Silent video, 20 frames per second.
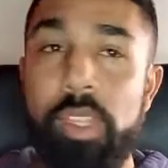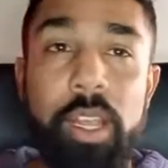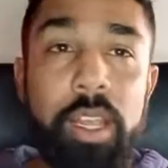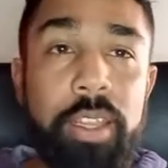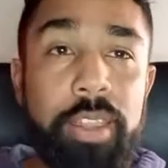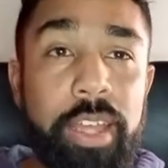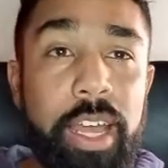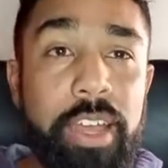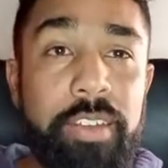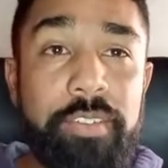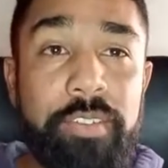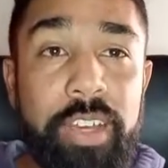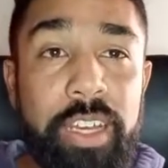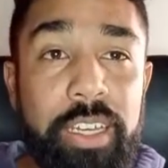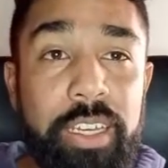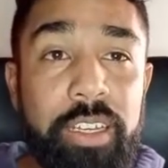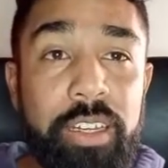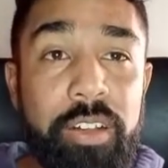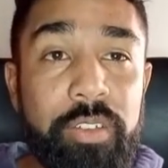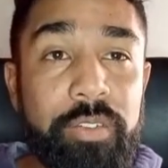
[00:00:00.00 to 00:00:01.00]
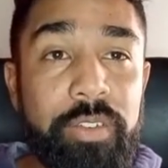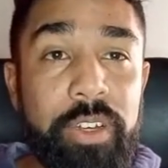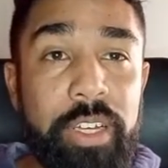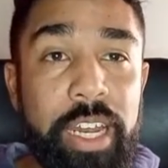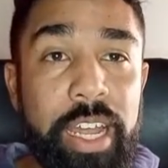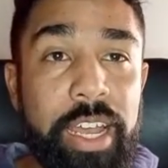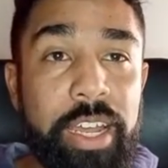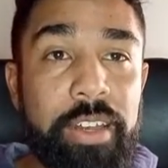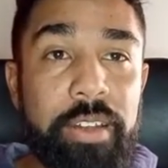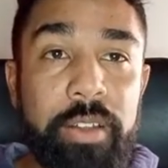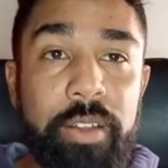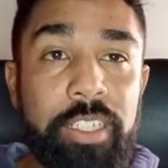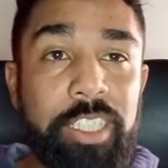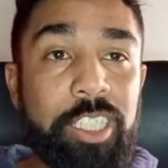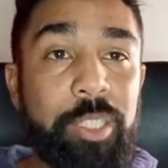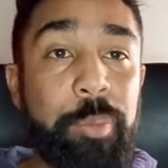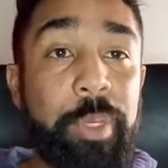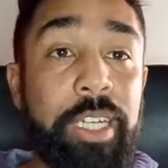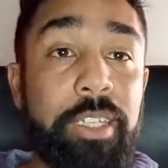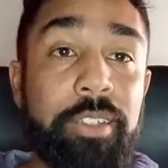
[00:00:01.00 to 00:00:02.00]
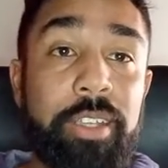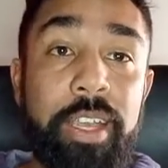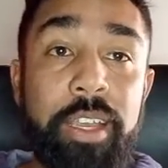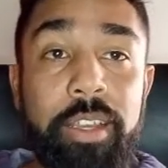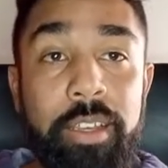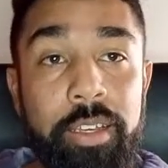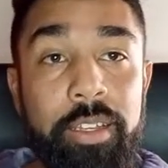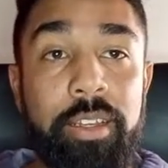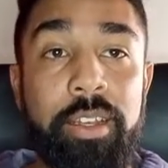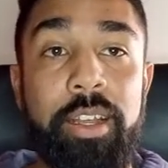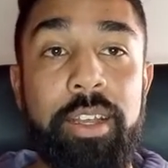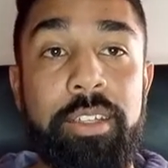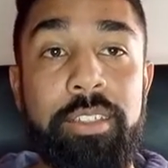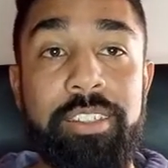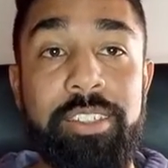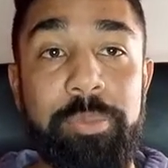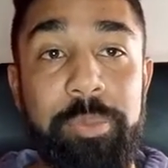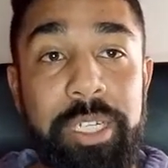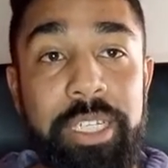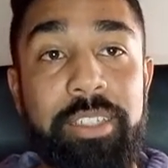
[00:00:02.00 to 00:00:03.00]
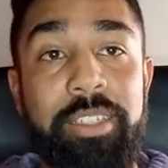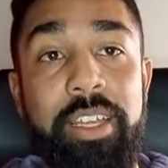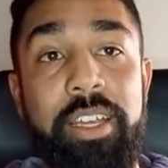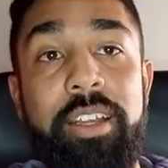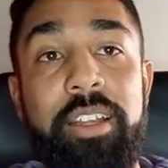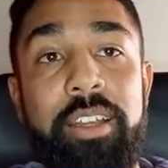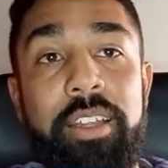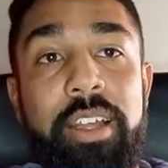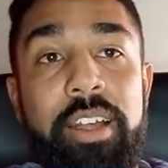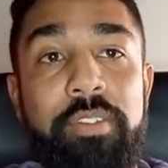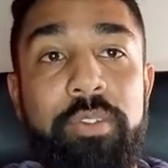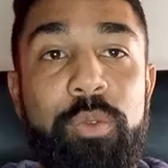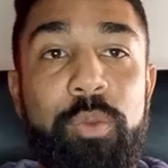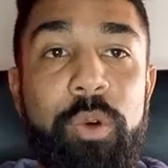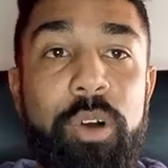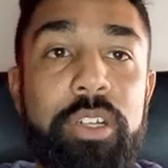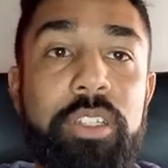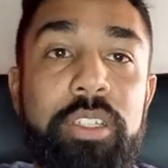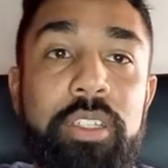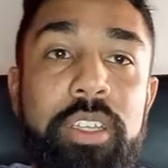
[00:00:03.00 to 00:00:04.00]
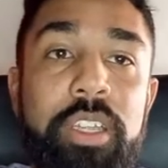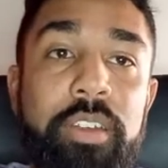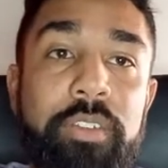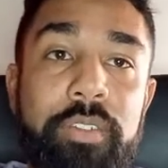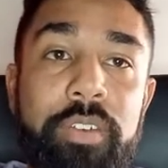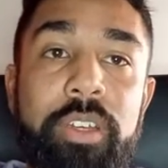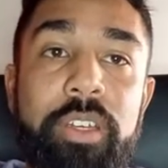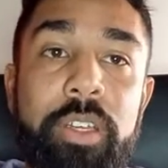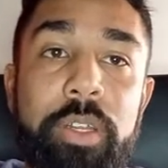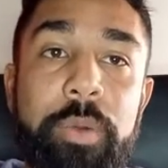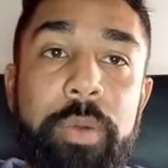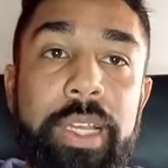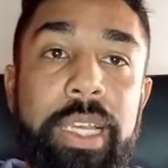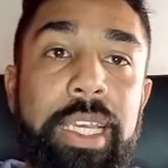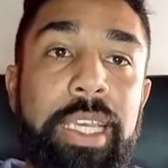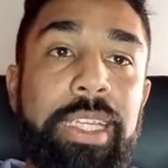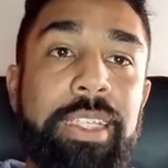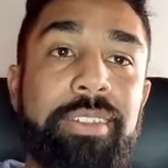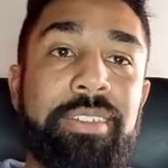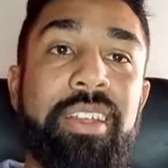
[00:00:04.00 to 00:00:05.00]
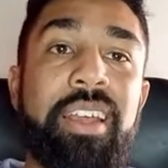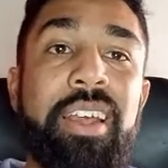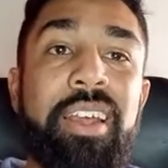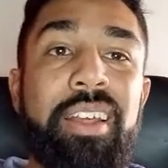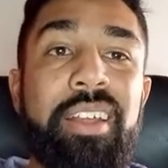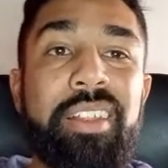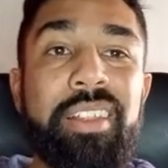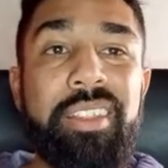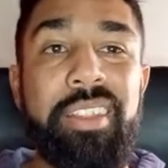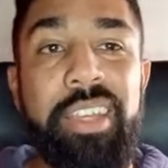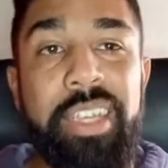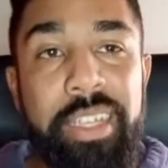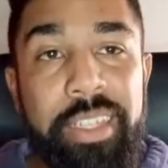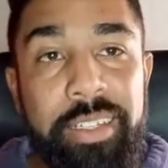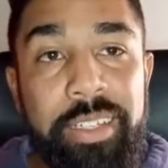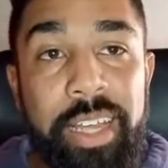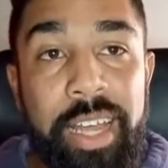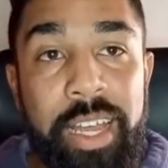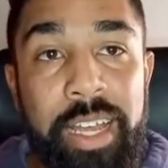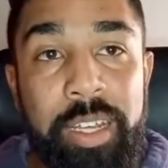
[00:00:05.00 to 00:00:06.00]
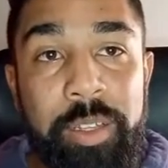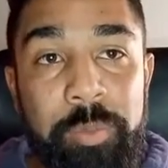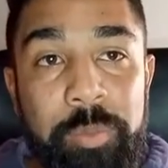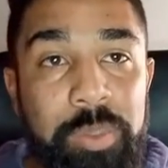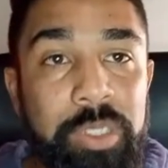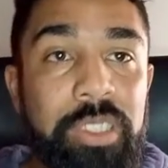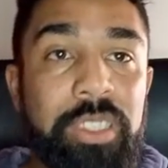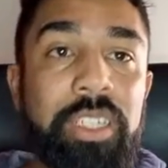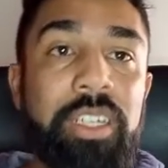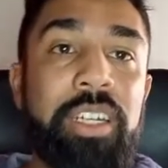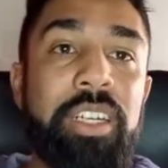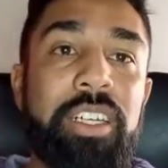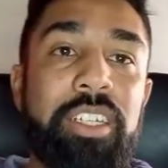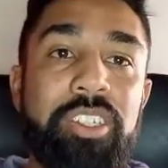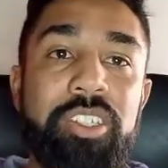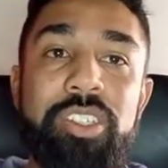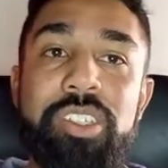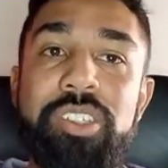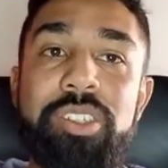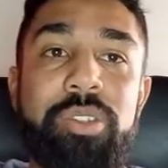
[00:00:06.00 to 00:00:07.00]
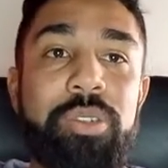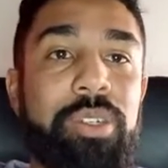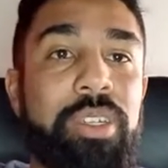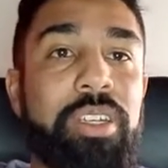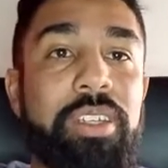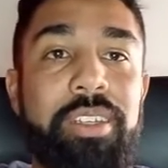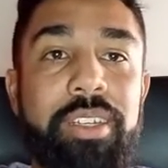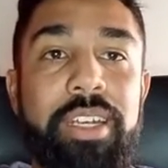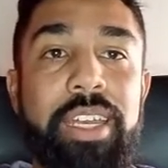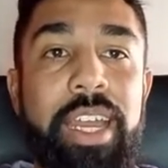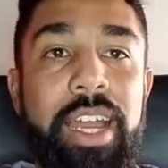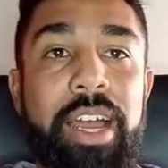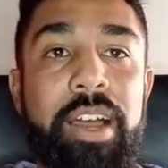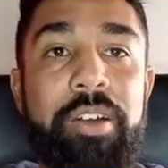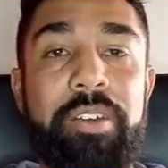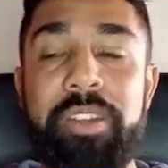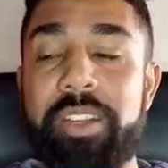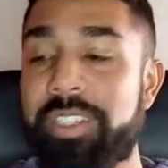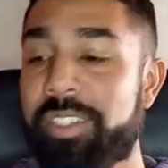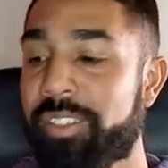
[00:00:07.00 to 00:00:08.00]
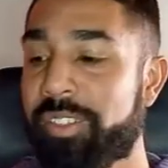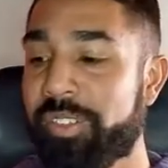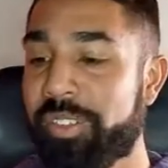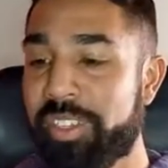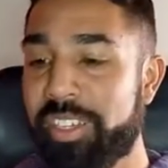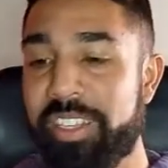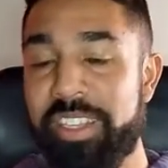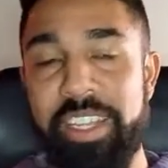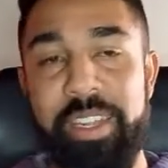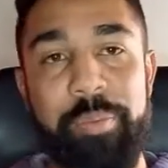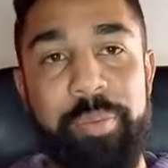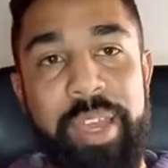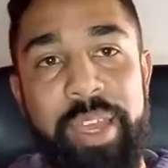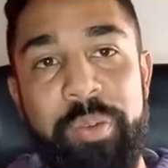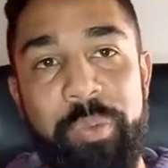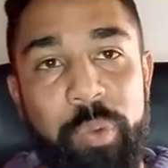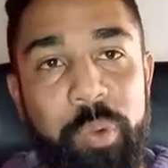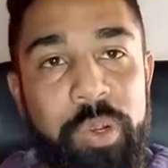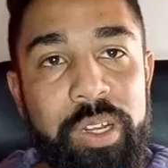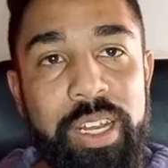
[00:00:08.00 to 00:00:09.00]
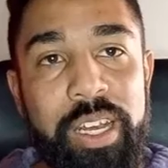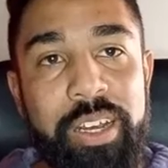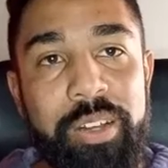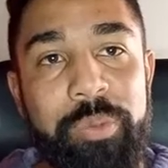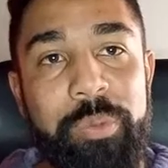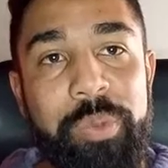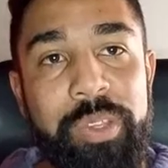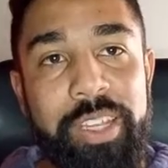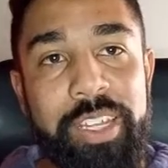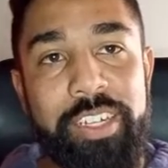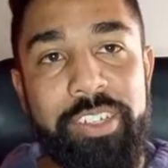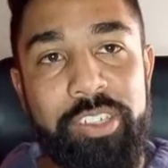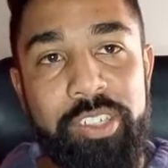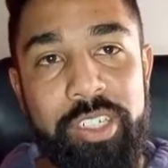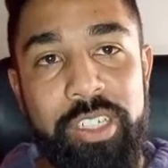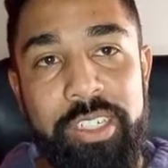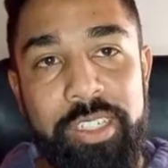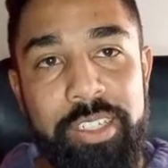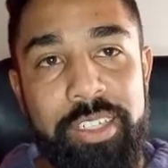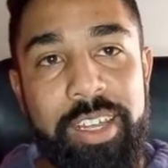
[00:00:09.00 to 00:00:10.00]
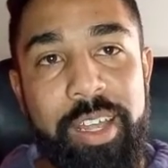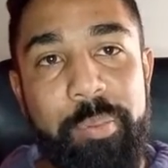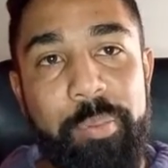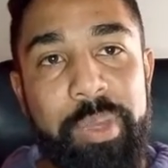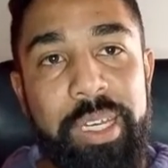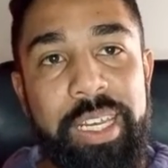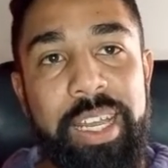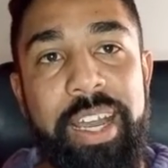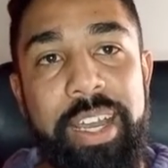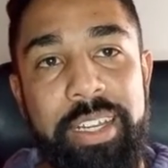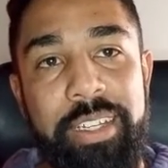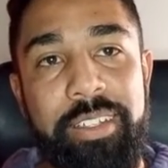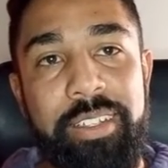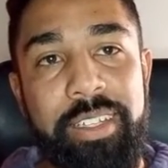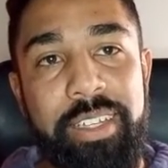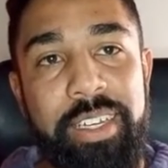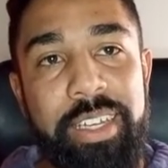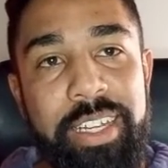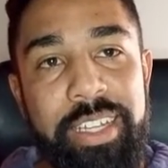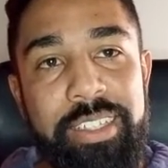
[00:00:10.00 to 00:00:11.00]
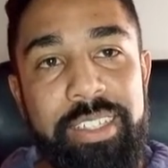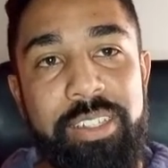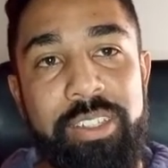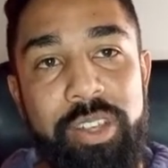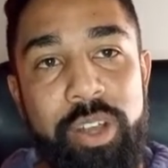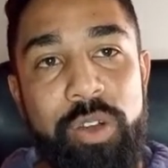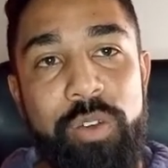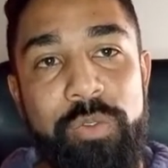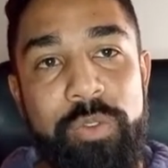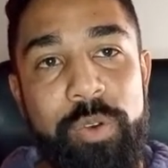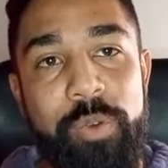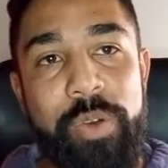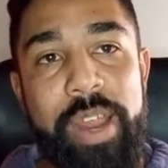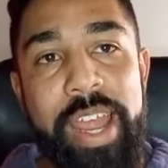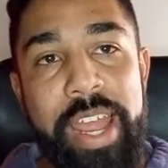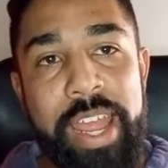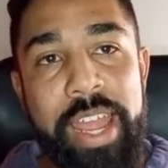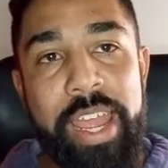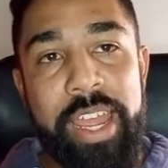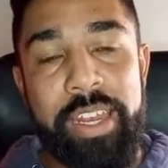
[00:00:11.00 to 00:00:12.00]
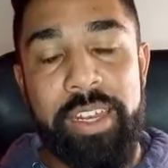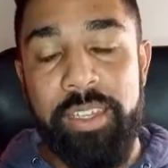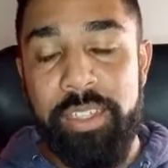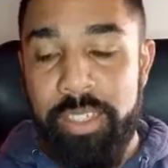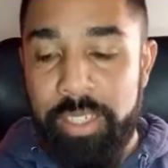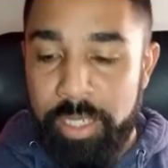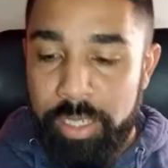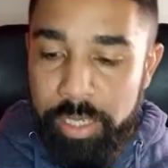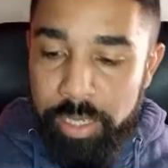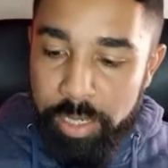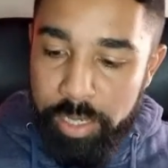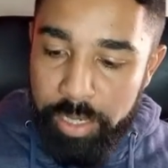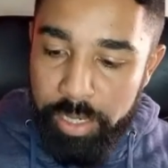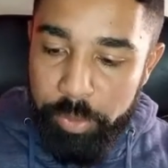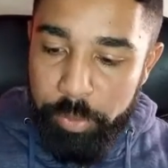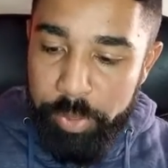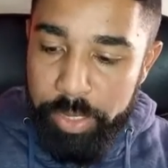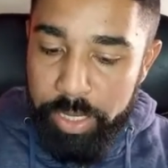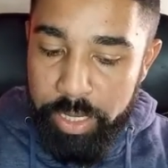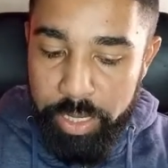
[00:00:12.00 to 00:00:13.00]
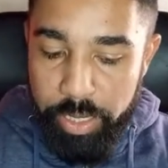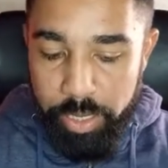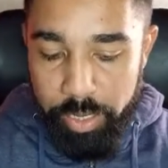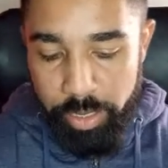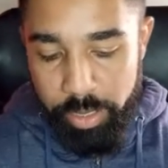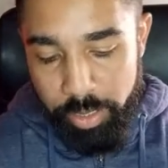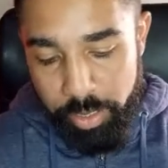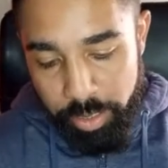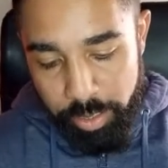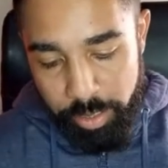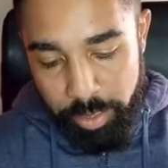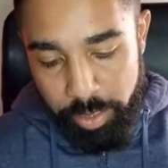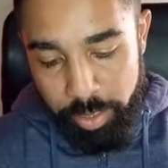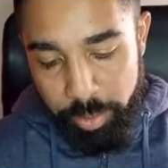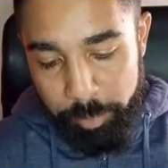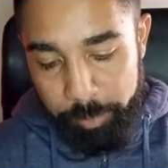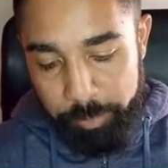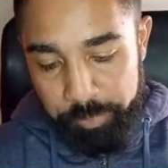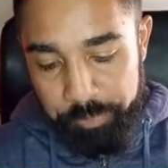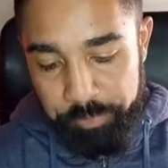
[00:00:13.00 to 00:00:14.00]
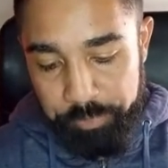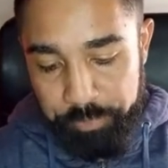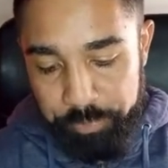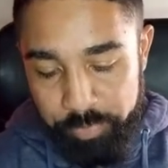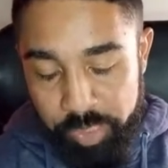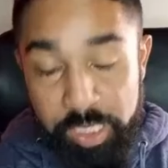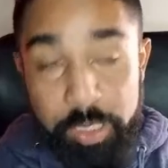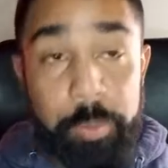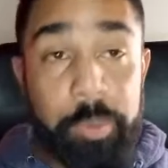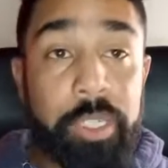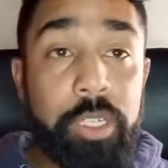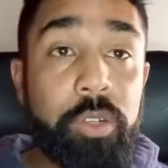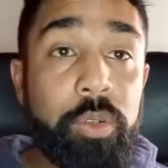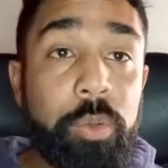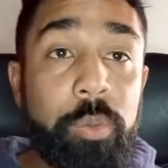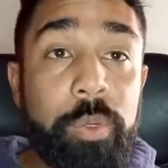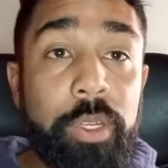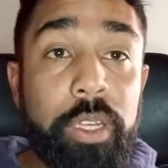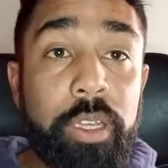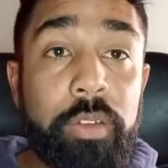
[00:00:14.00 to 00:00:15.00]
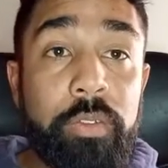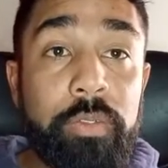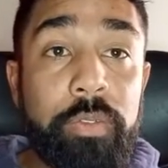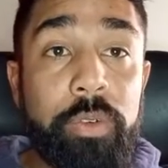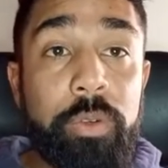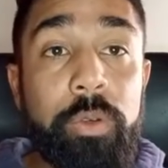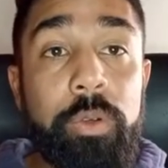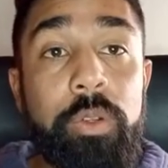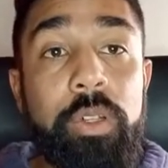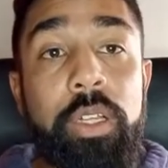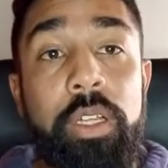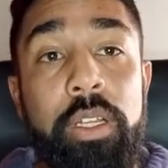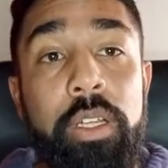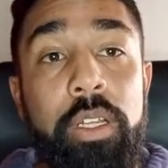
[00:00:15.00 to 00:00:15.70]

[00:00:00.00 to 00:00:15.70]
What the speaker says: the unveiling of Varane, spectacular, guys. Spectacular. I've watched that video at least 3 times. Just to hear the crowd and to hear that man walk out with that jersey number 19. Let's go, Varane. Anyway, it's been a good weekend for